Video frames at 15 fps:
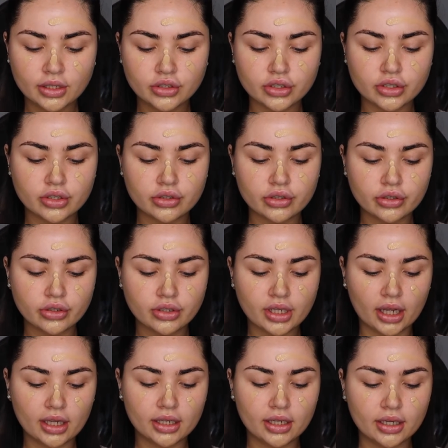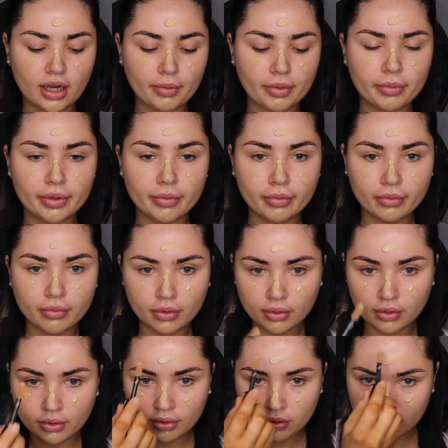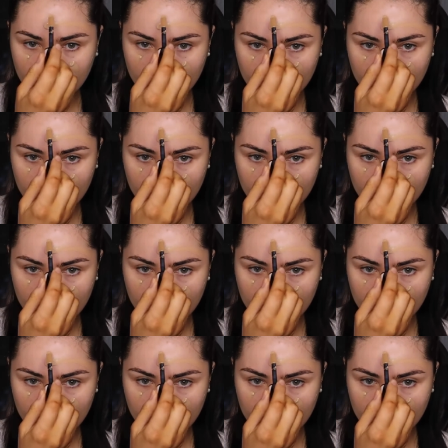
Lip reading: just to darken it up a bit more,